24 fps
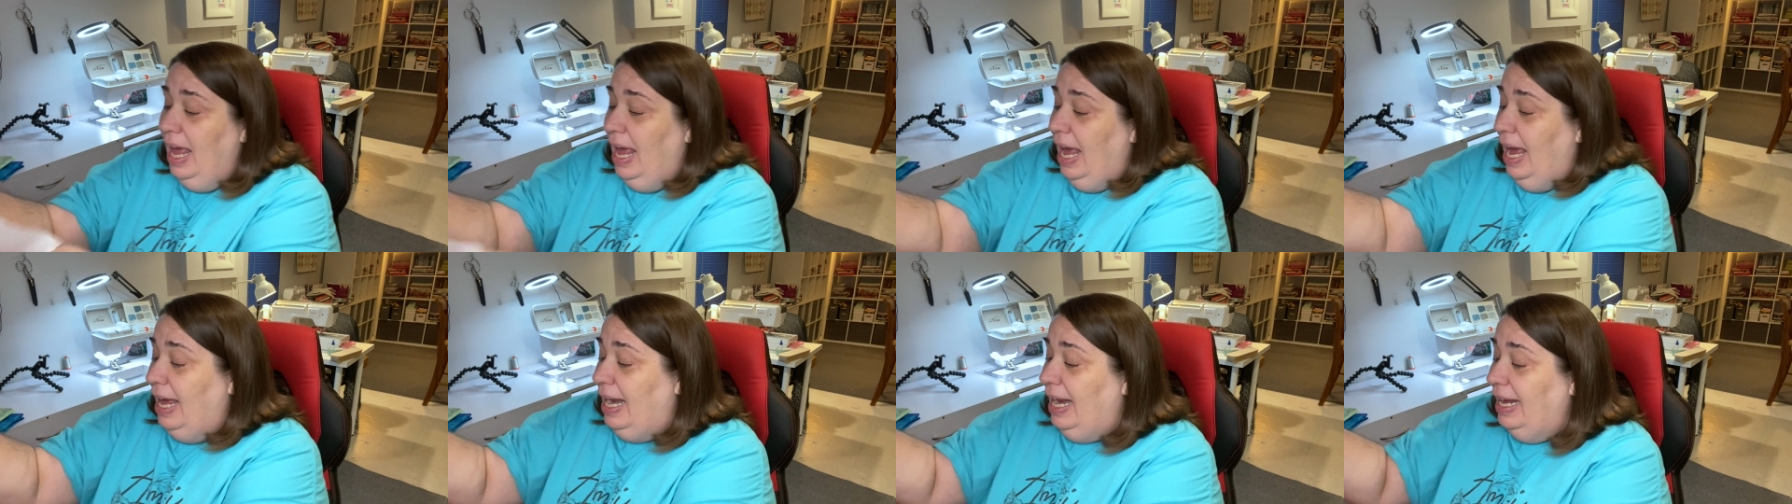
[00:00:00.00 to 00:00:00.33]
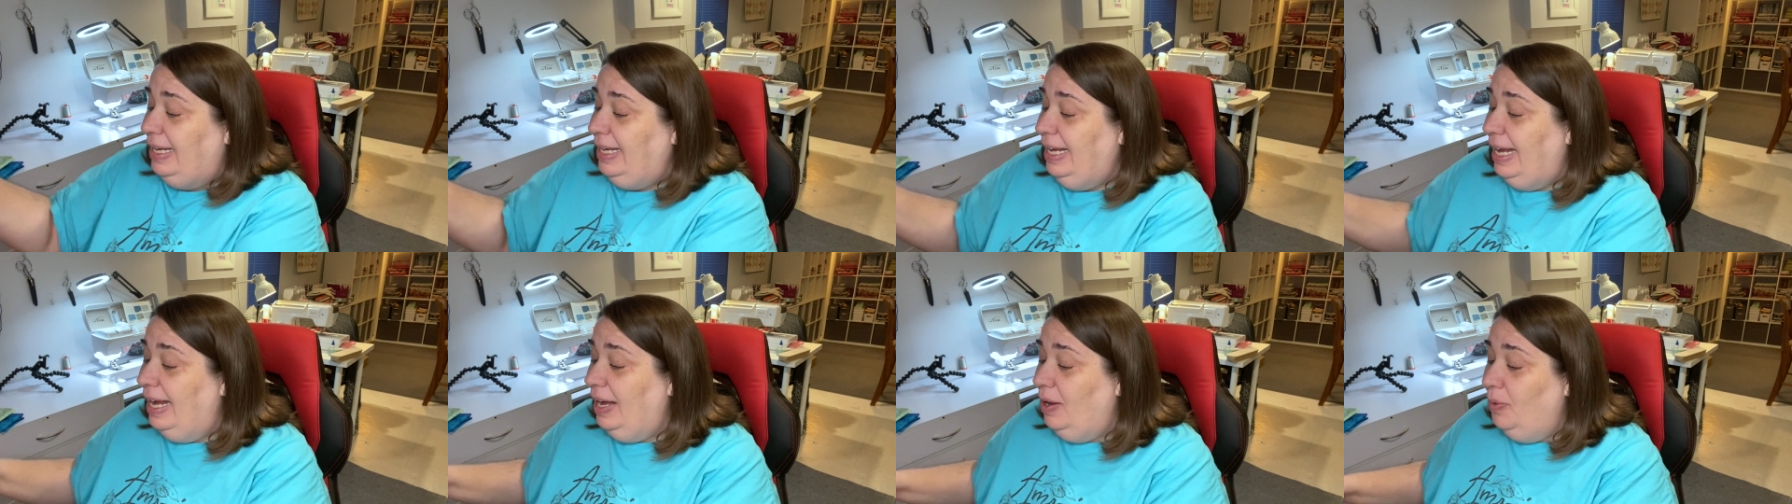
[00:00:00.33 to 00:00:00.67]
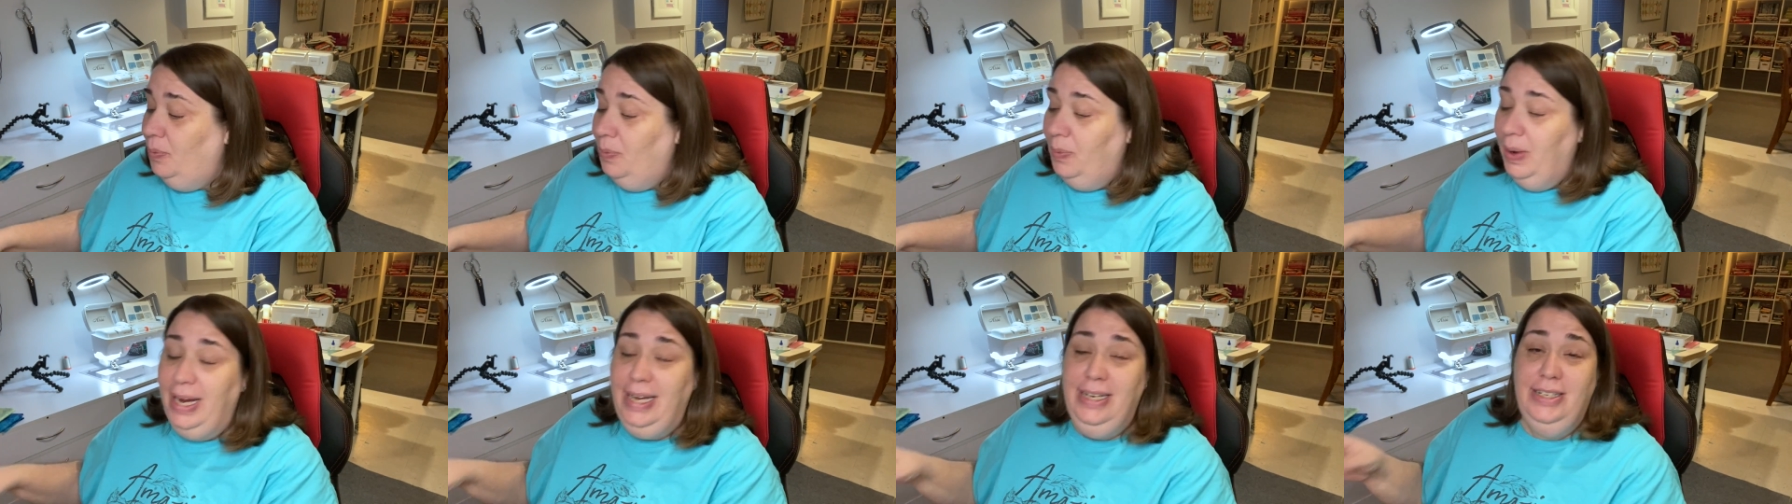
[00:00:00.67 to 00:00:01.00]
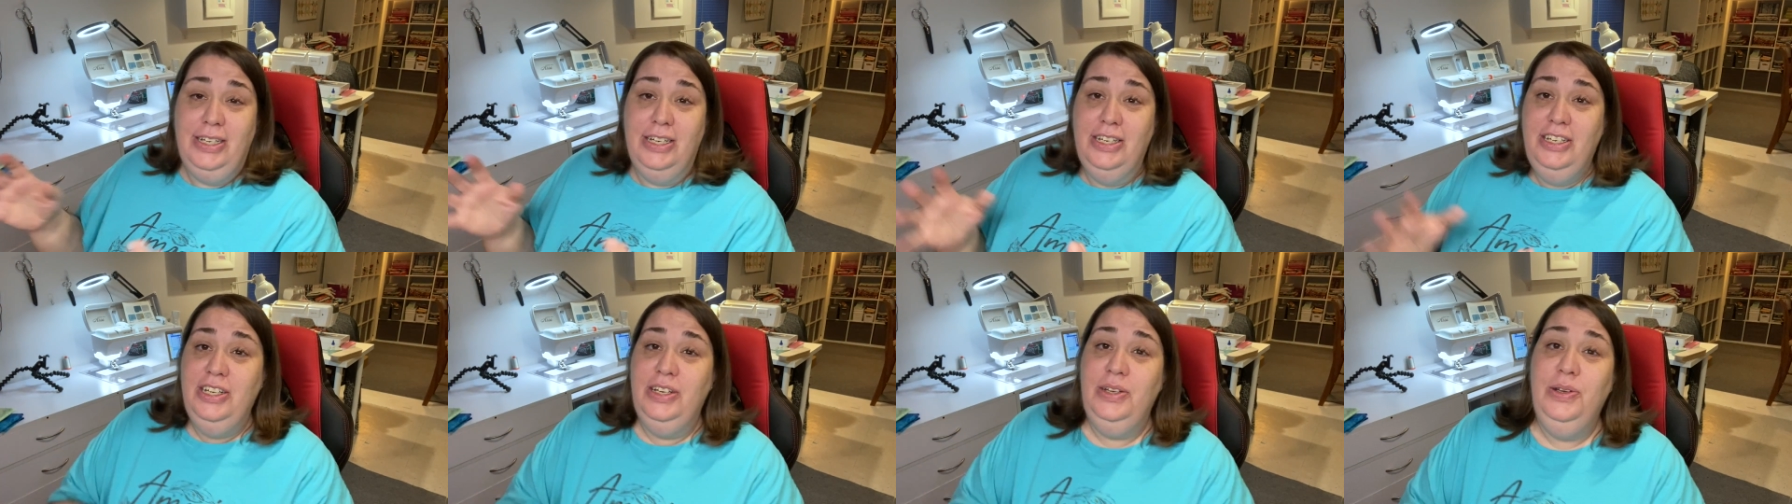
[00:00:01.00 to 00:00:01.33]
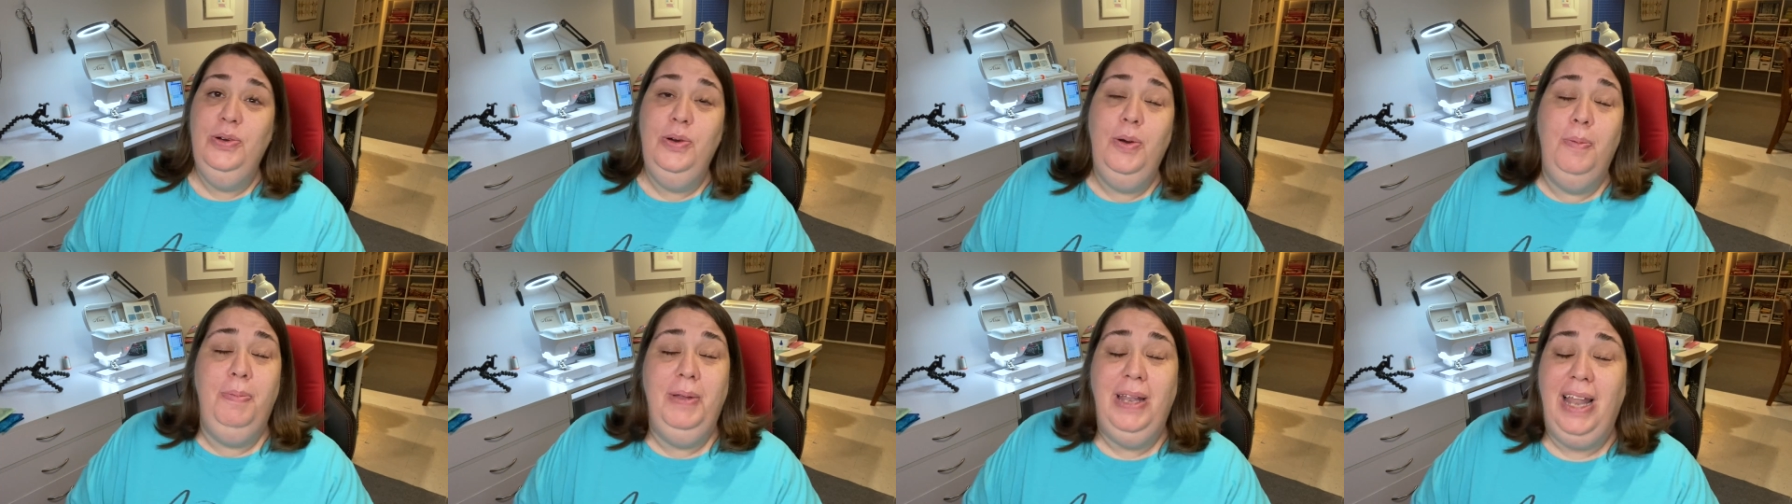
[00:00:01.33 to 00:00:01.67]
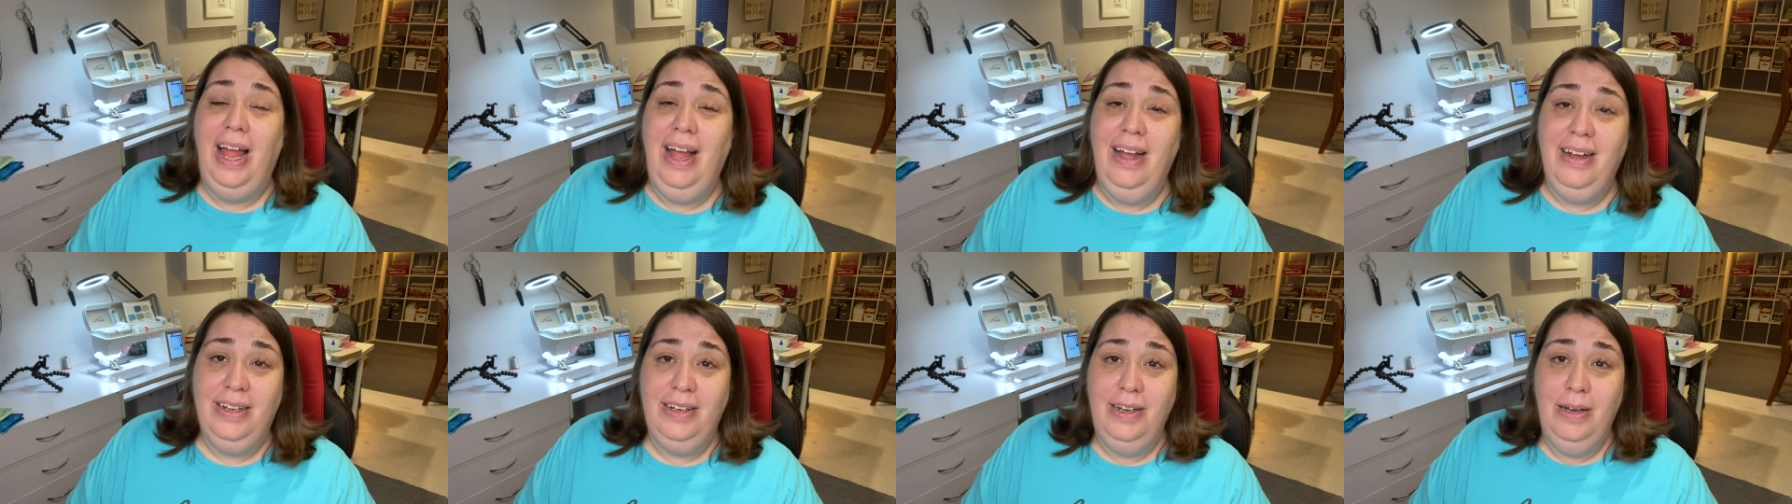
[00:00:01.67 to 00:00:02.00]
and I can't wait to do
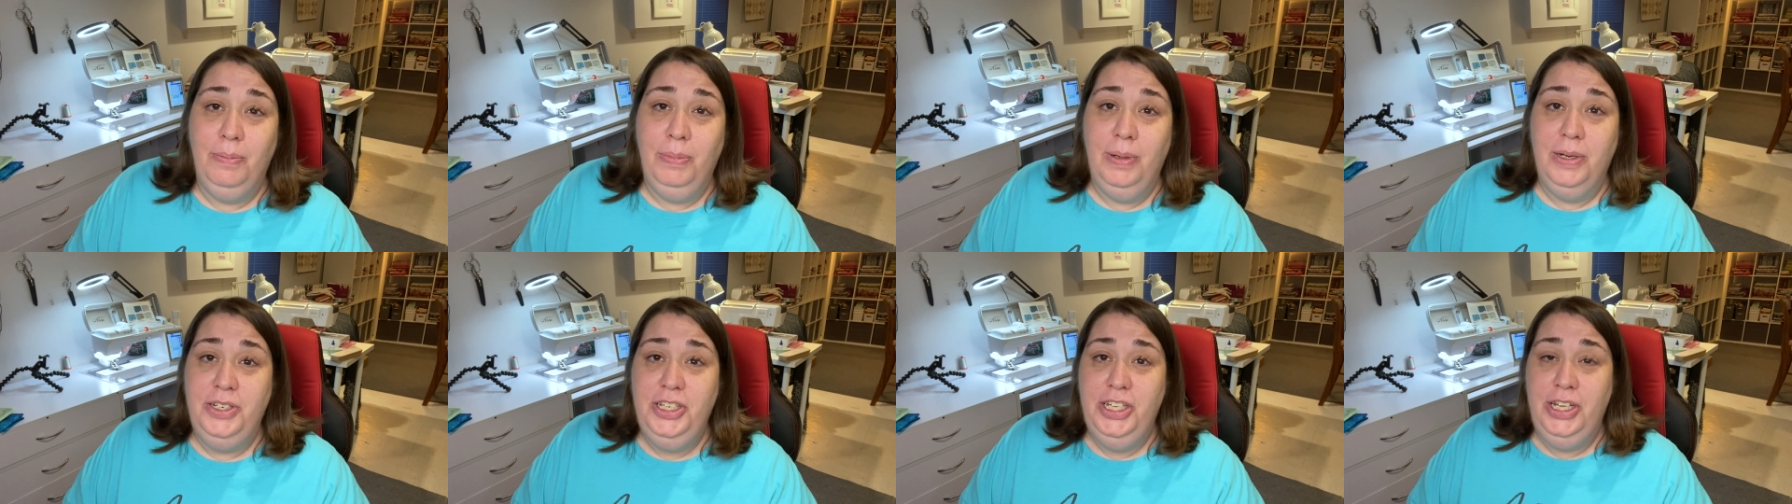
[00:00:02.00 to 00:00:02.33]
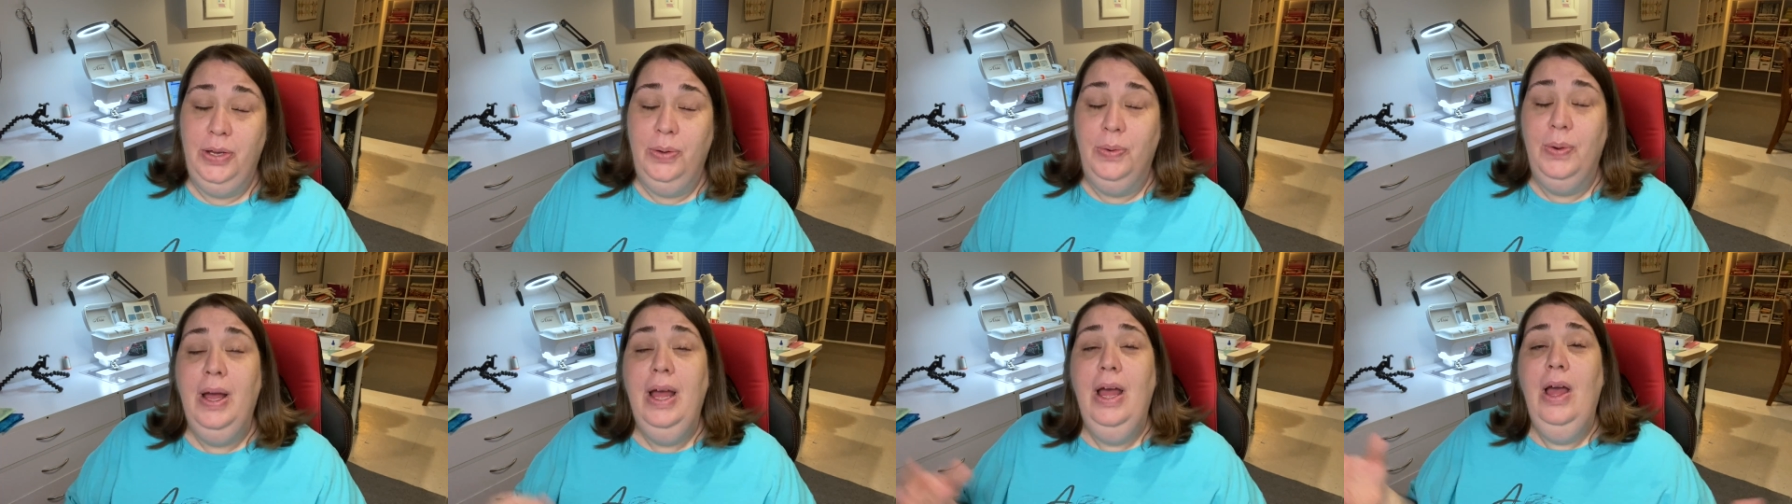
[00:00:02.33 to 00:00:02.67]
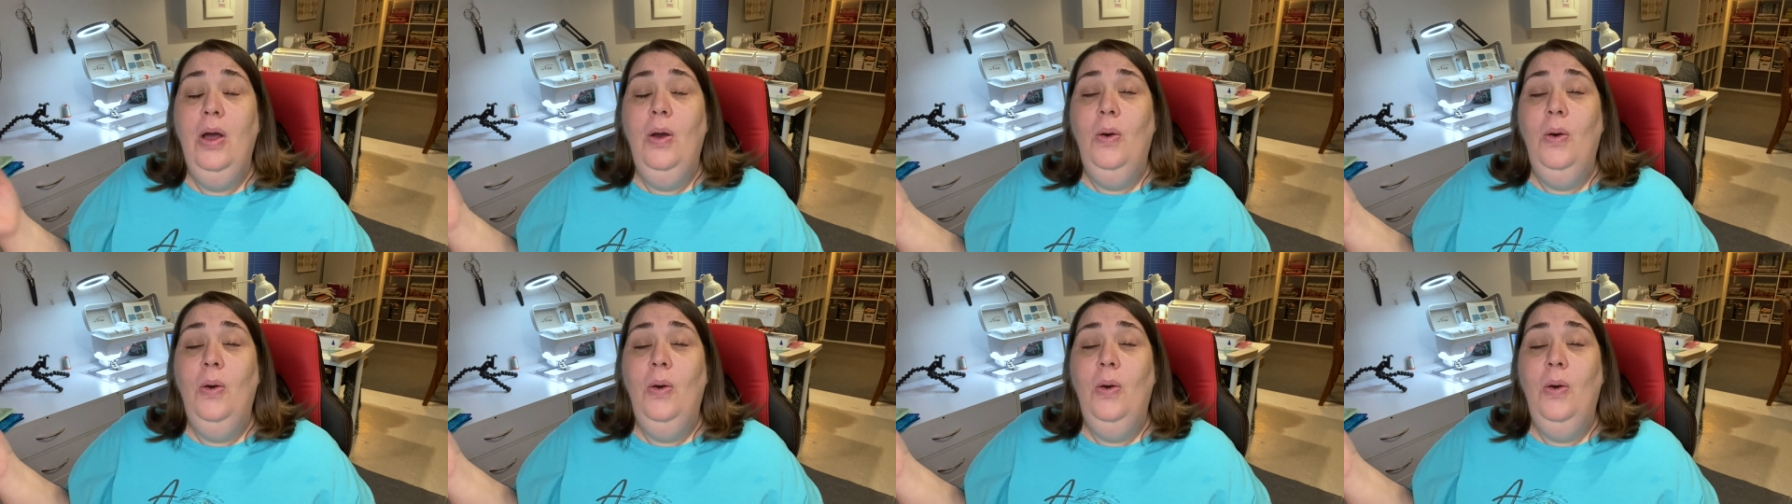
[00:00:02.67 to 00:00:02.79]
block number 2.